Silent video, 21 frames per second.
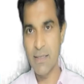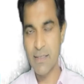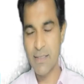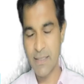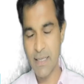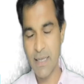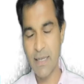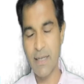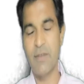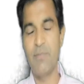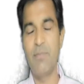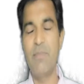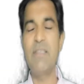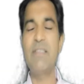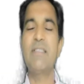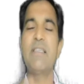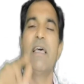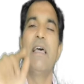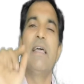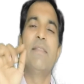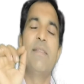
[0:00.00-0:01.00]
second
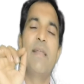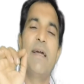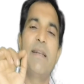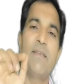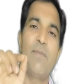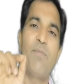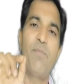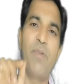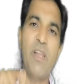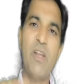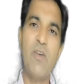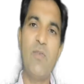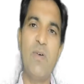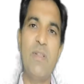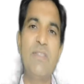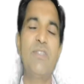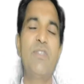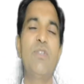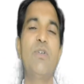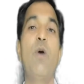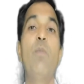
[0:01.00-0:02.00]
means there is a
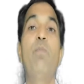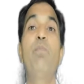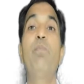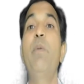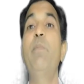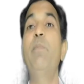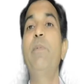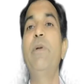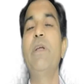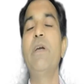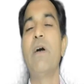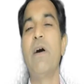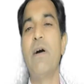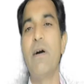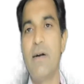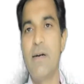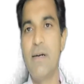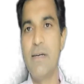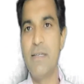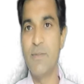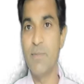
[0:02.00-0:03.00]
frequency of 50
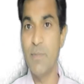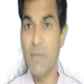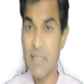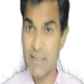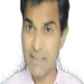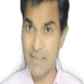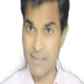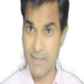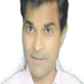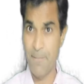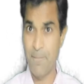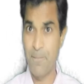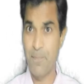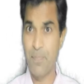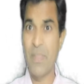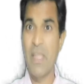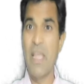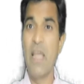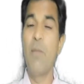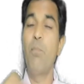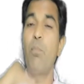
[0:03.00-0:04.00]
hertz means
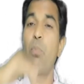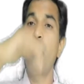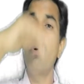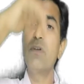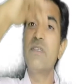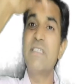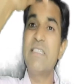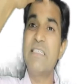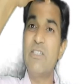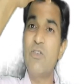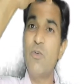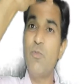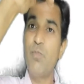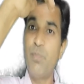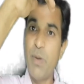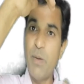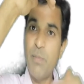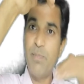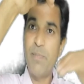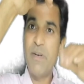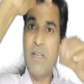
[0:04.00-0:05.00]
positive
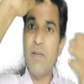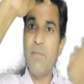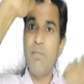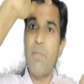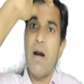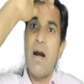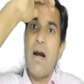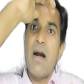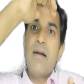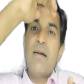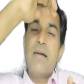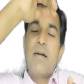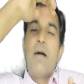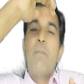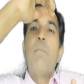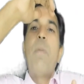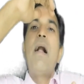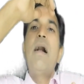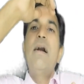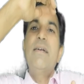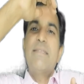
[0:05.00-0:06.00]
50
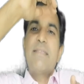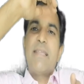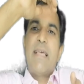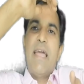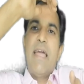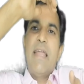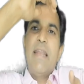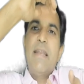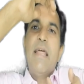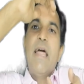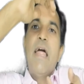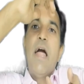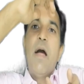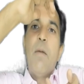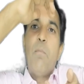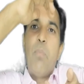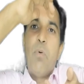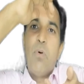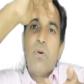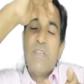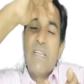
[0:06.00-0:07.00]
parts and
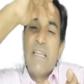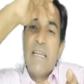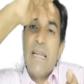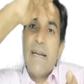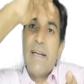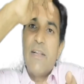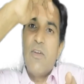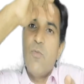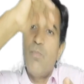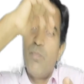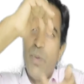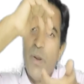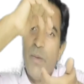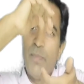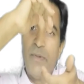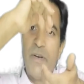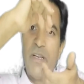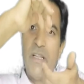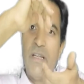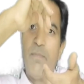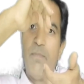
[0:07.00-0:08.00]
or negative
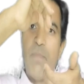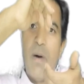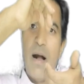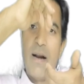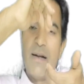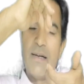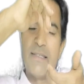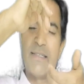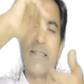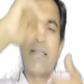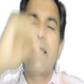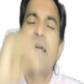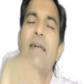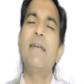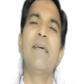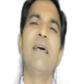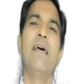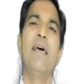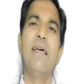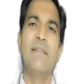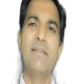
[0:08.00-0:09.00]
50 parts right
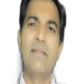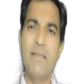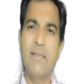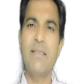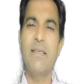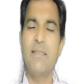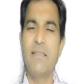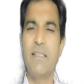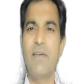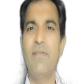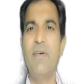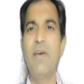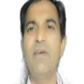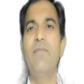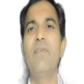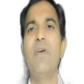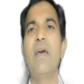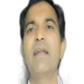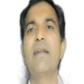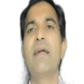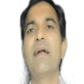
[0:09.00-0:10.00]
this is the way
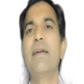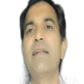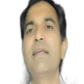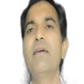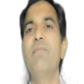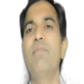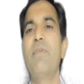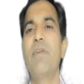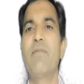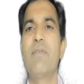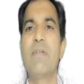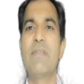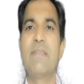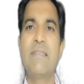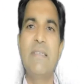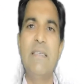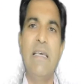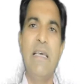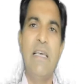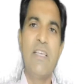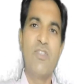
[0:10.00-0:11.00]
we are getting
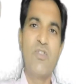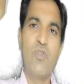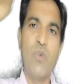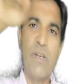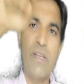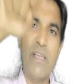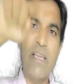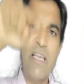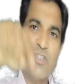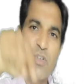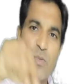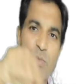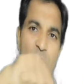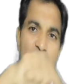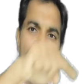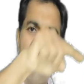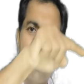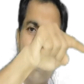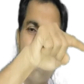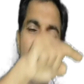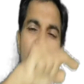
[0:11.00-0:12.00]
frequency so in case of the
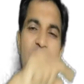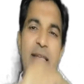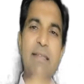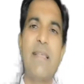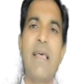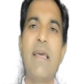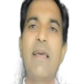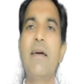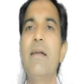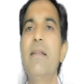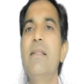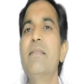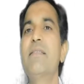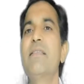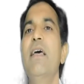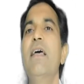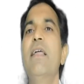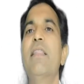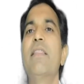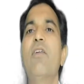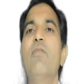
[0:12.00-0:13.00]
alternating cycles
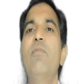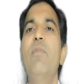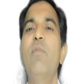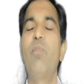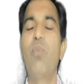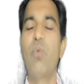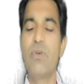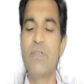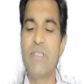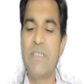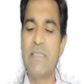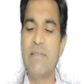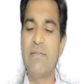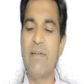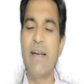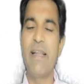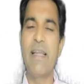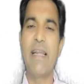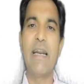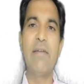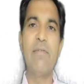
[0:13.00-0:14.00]
there will be positive
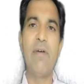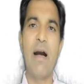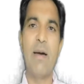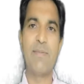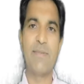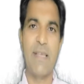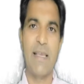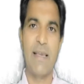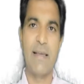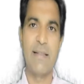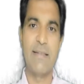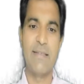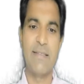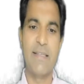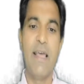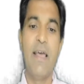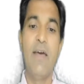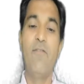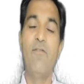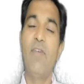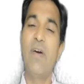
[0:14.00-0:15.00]
and negative half cycles
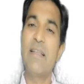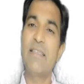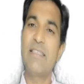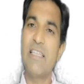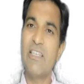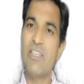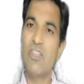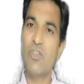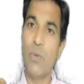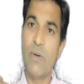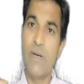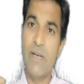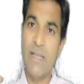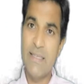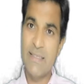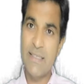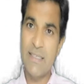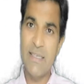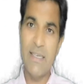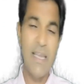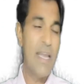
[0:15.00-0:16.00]
whereas in case of the
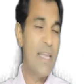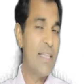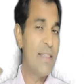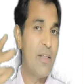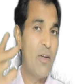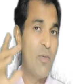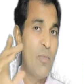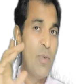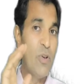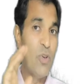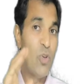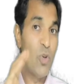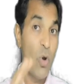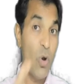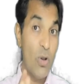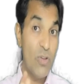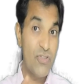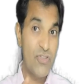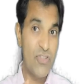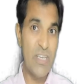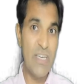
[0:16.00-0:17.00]
dc there will be no
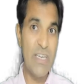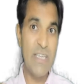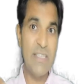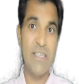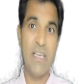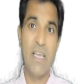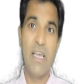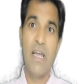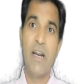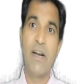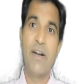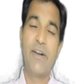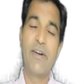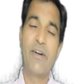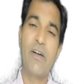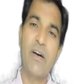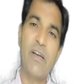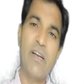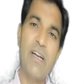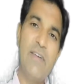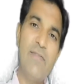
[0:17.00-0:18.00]
change
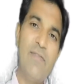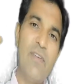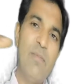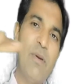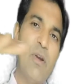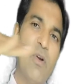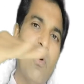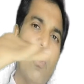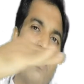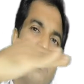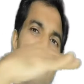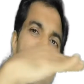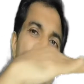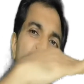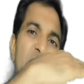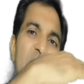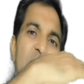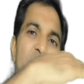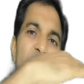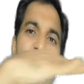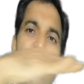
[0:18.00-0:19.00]
current will be
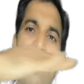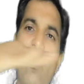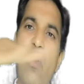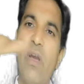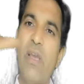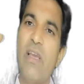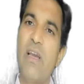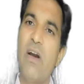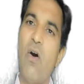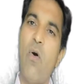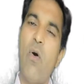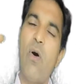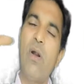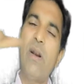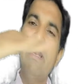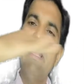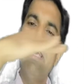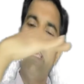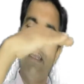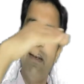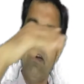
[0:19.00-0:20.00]
constantly flowing
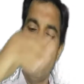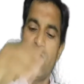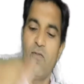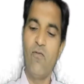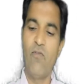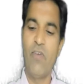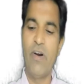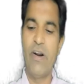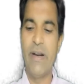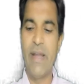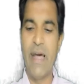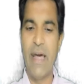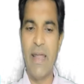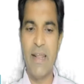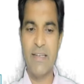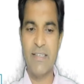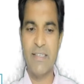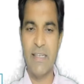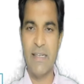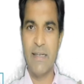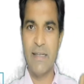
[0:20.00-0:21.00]
only in one
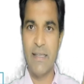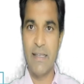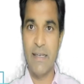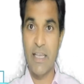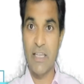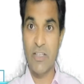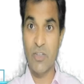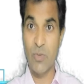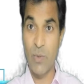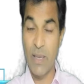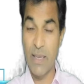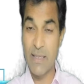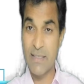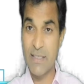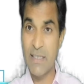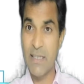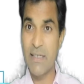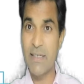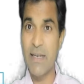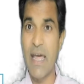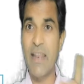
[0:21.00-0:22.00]
direction in case of the
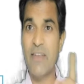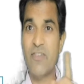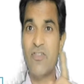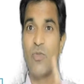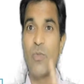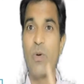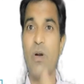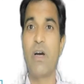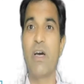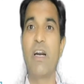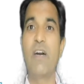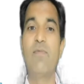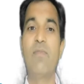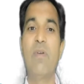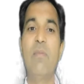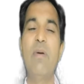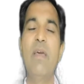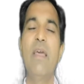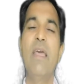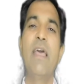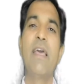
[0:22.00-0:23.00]
ac direction of the current
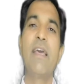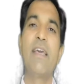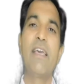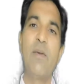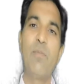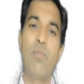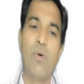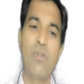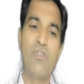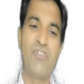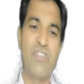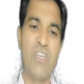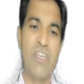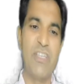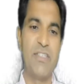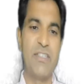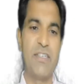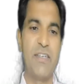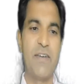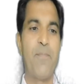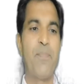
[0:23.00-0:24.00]
will keep on
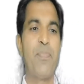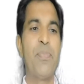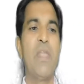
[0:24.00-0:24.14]
changing